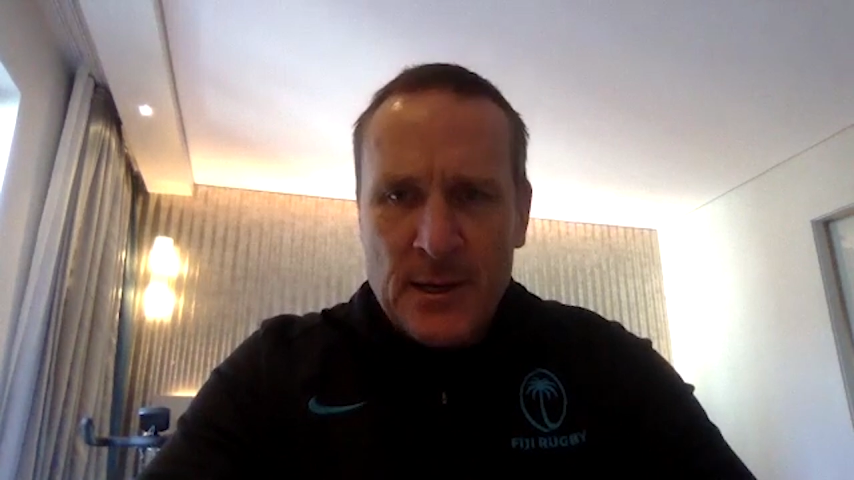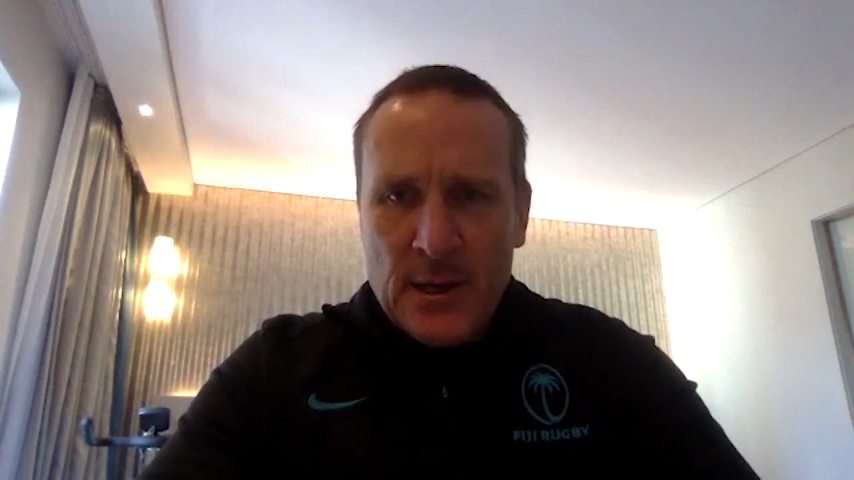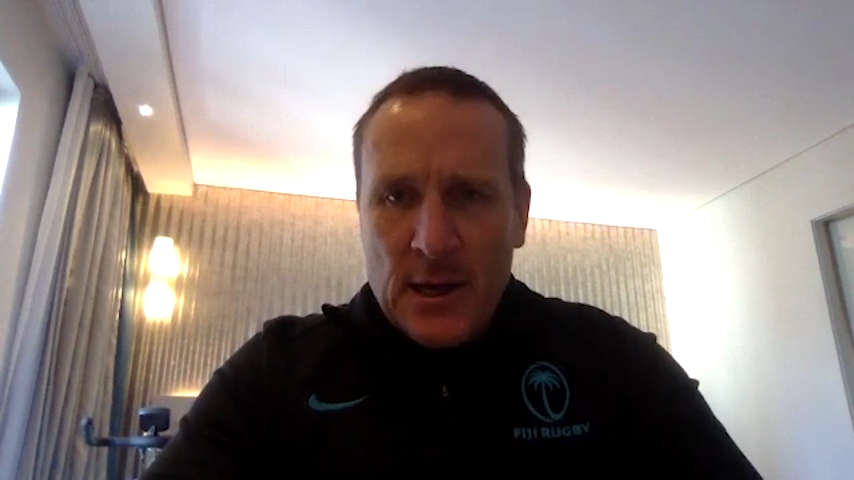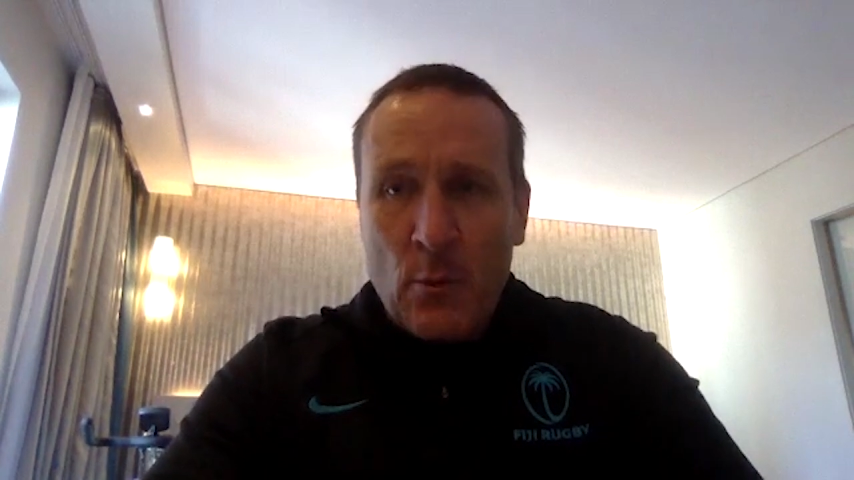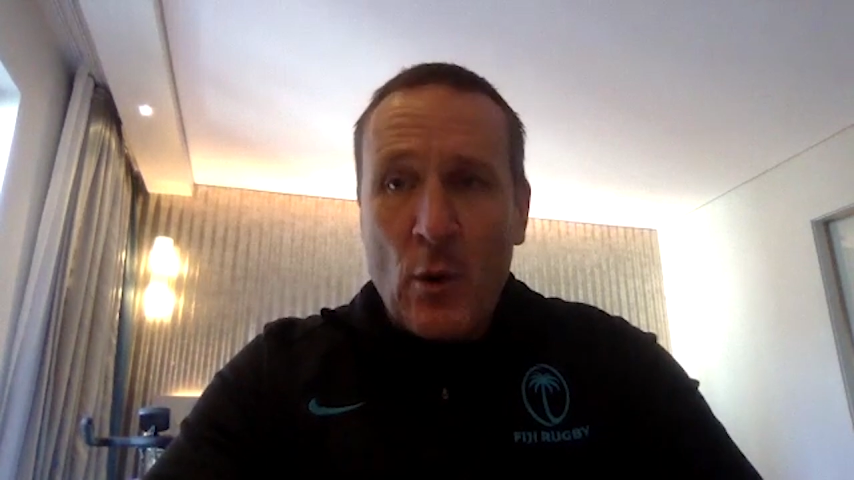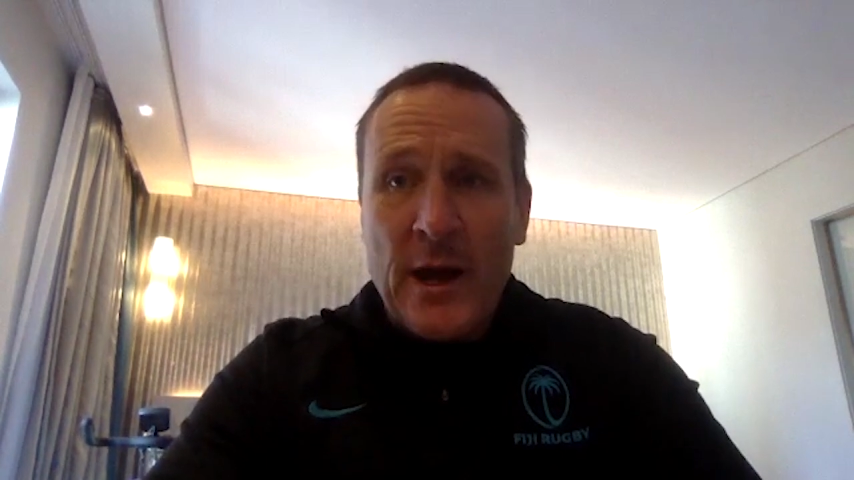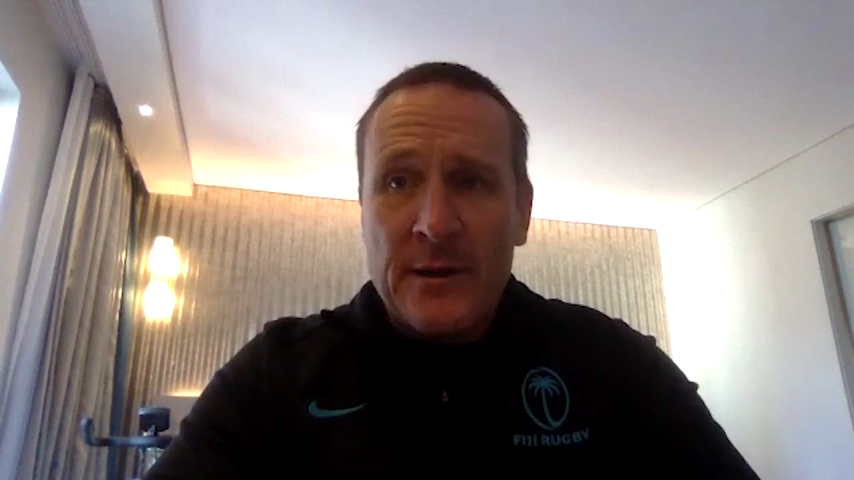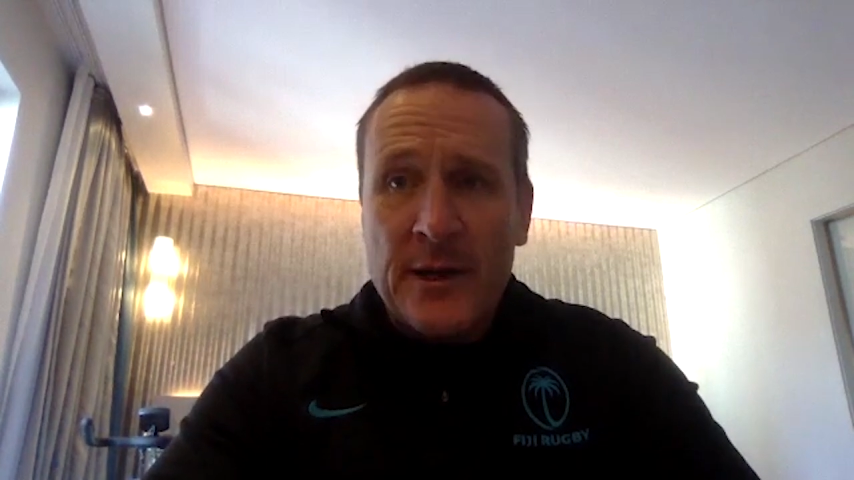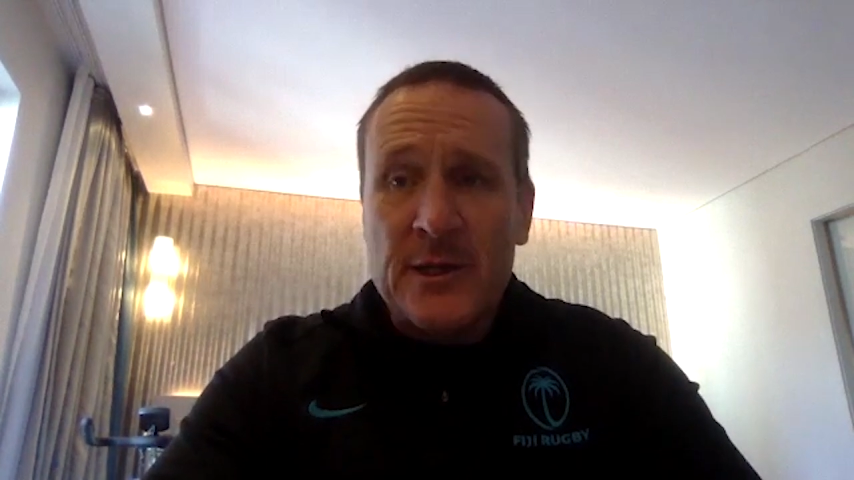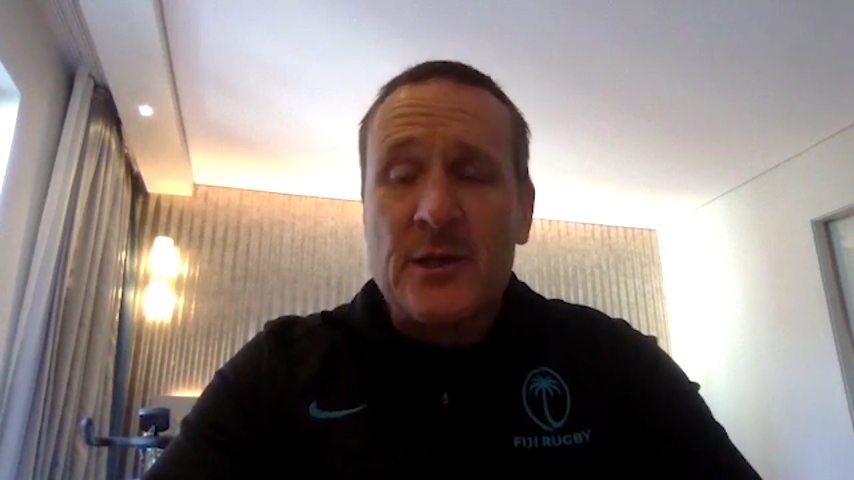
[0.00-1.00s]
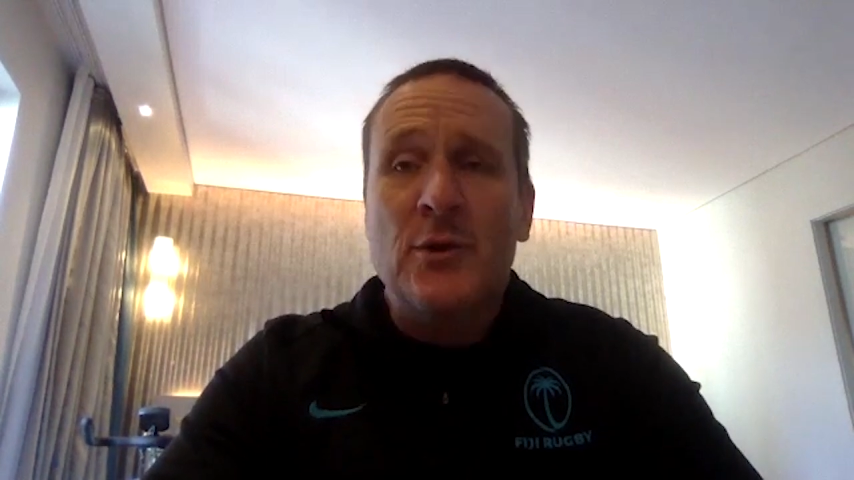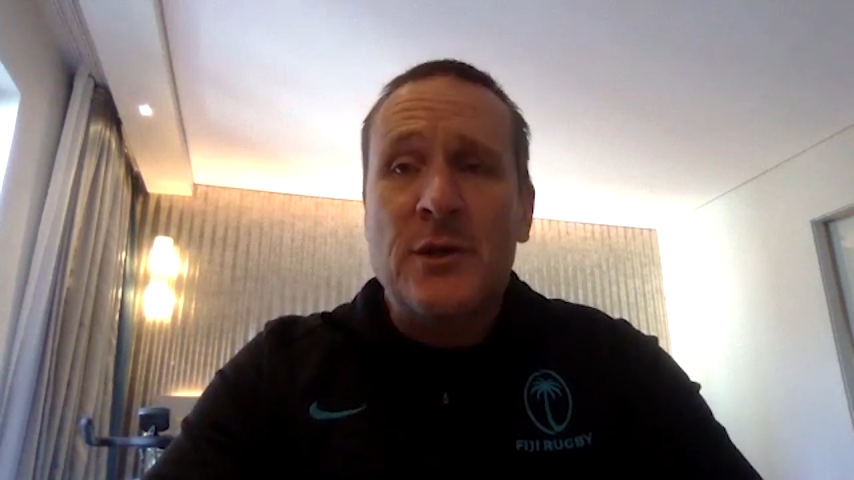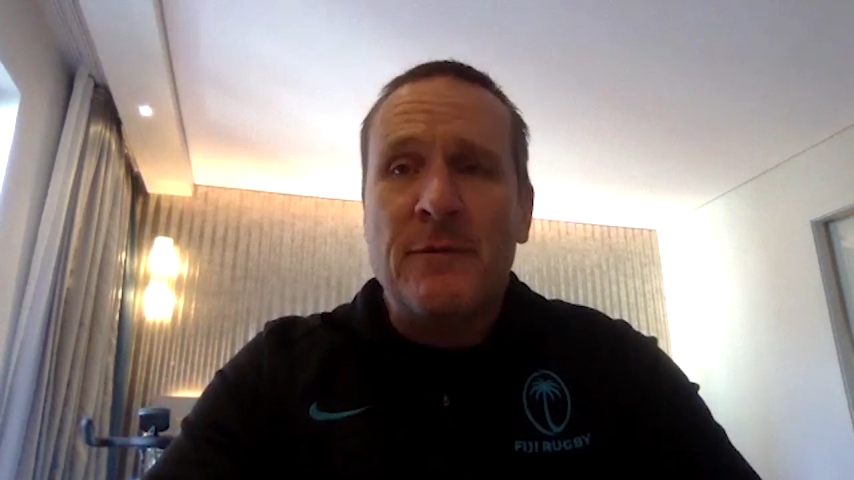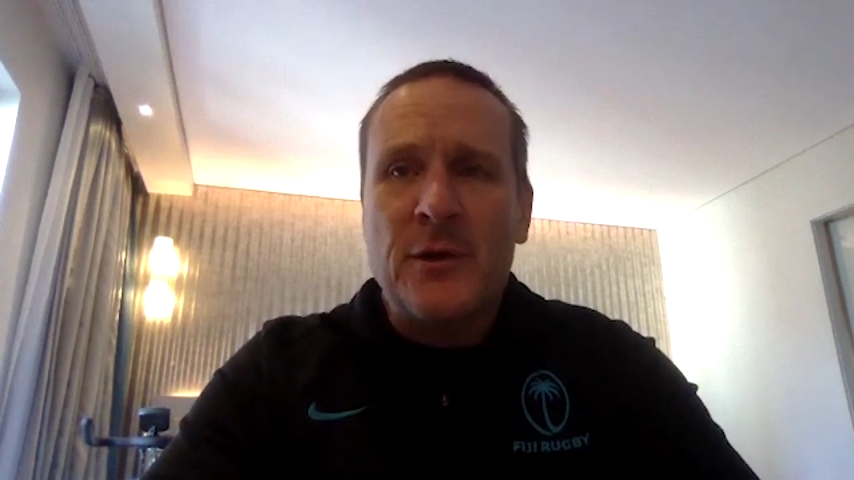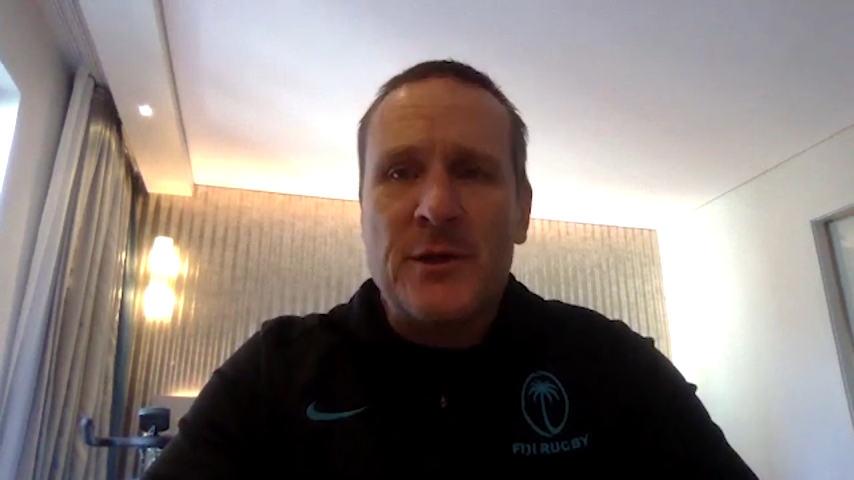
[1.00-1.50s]
And we had
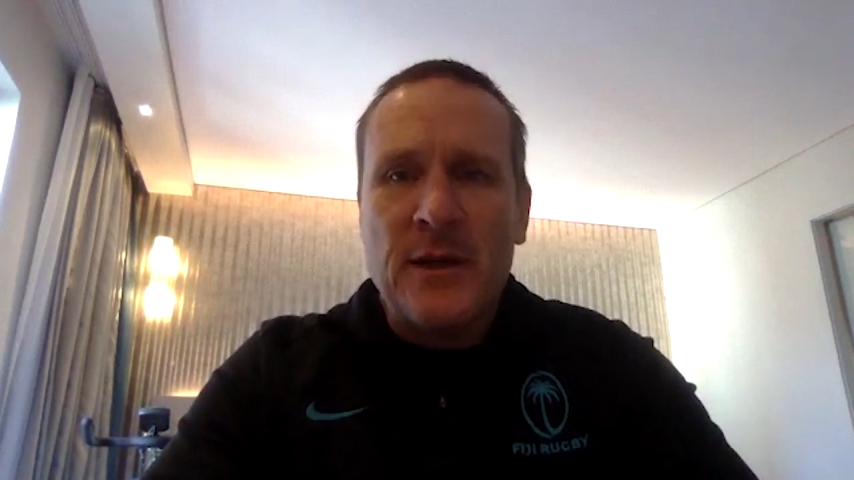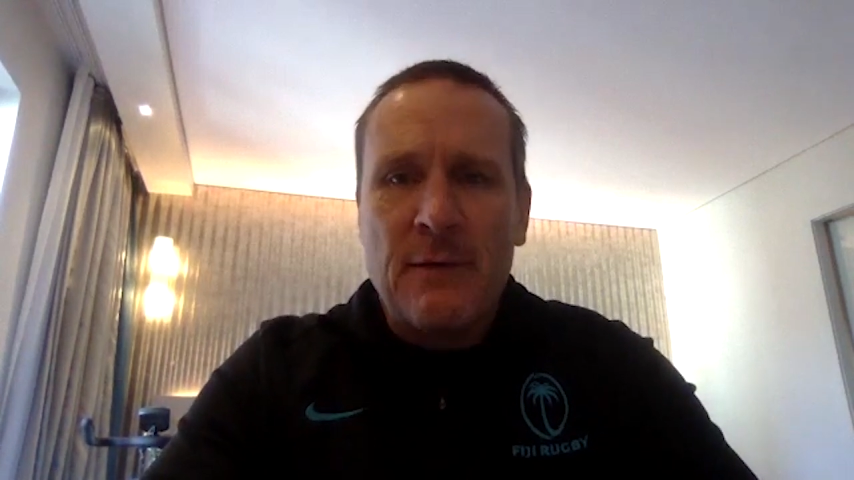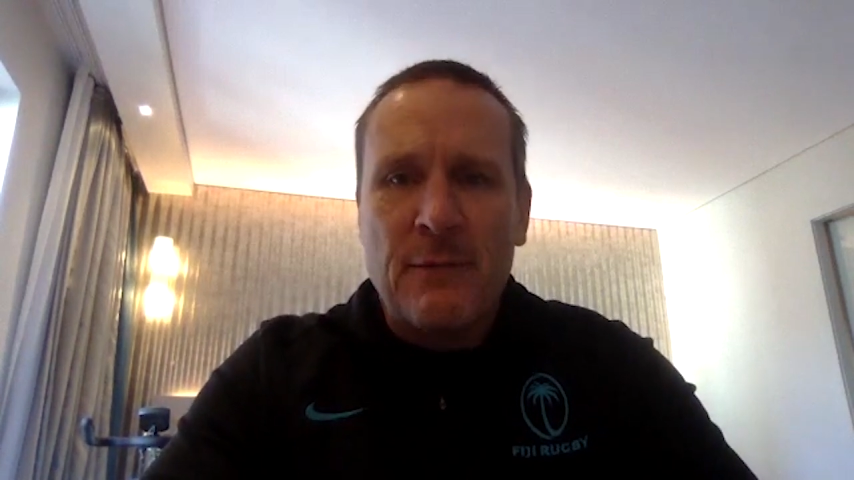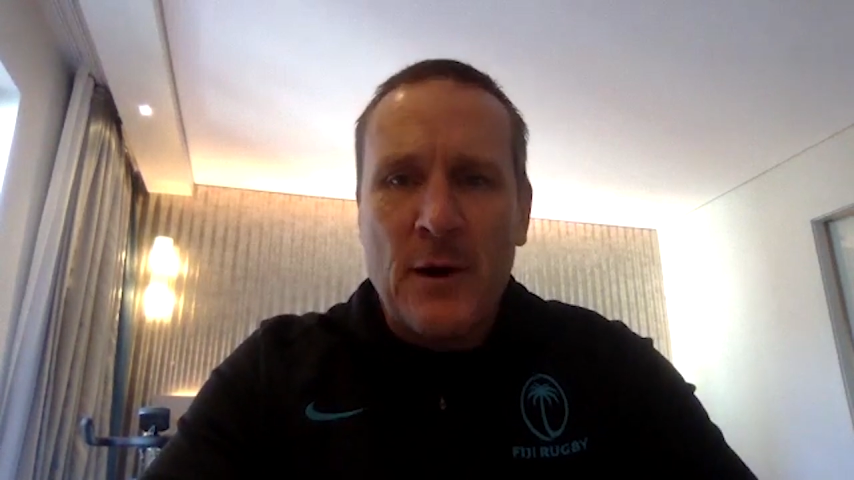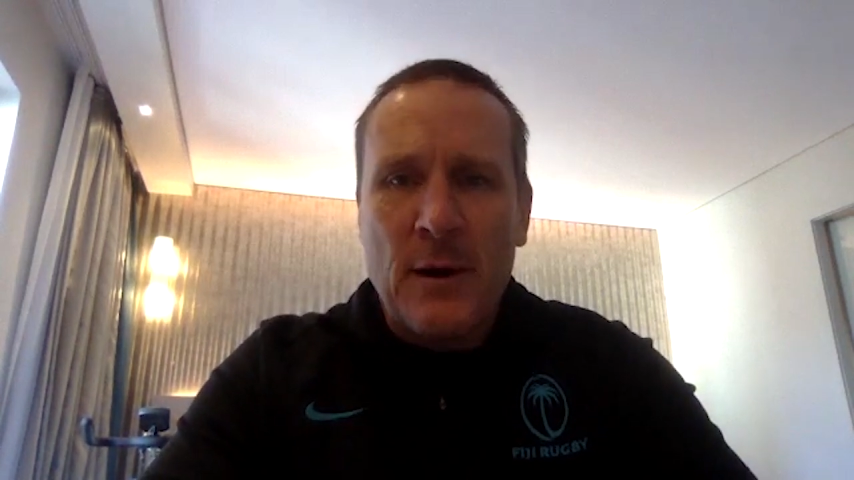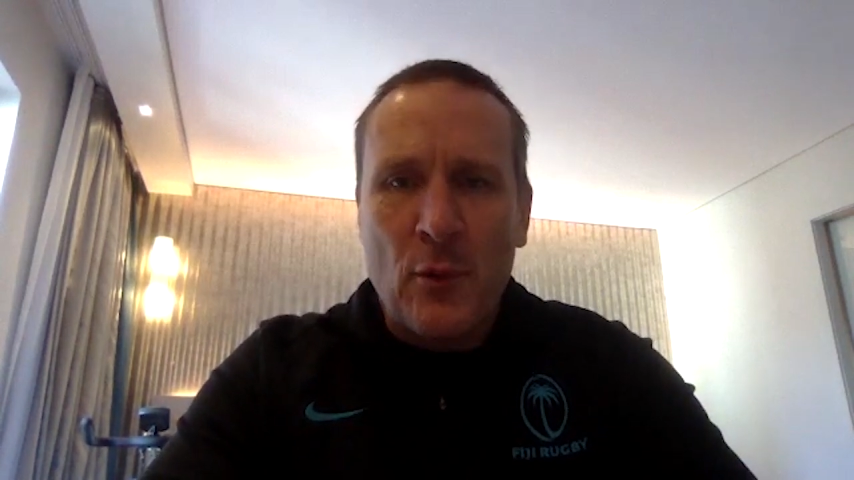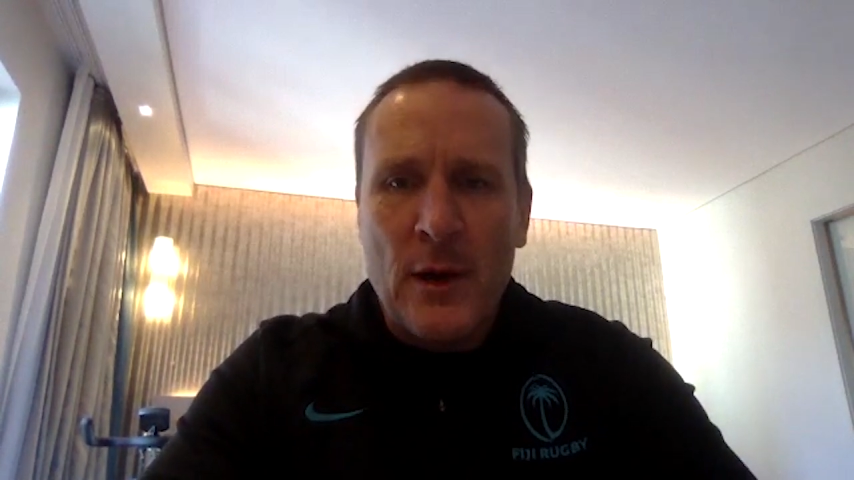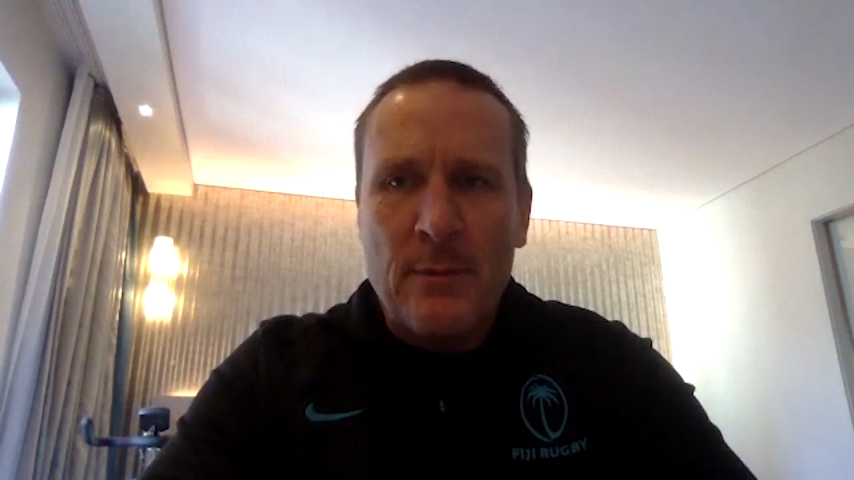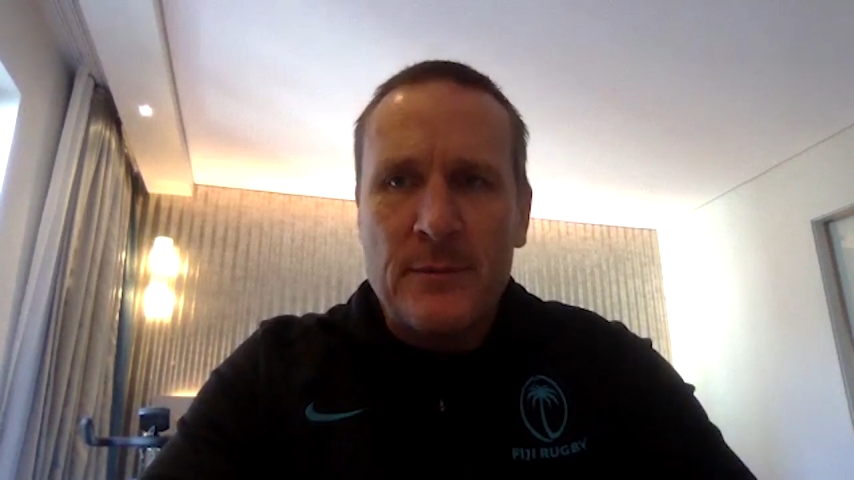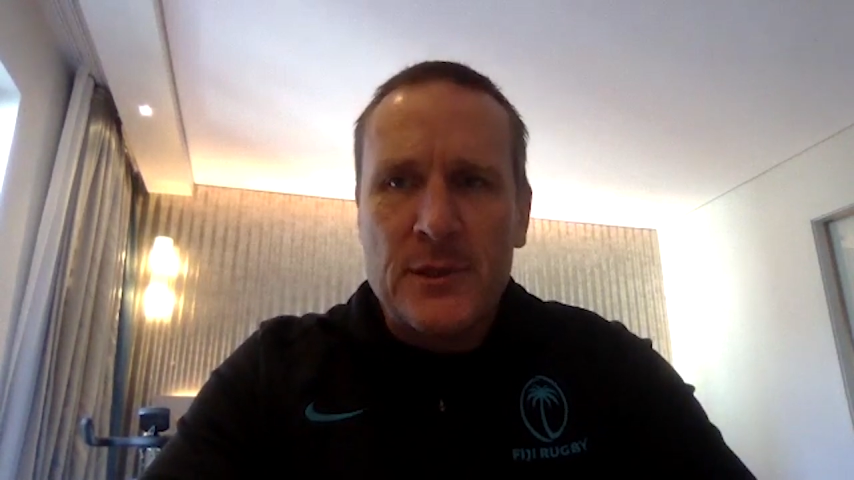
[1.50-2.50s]
exclusive use to that for our prep.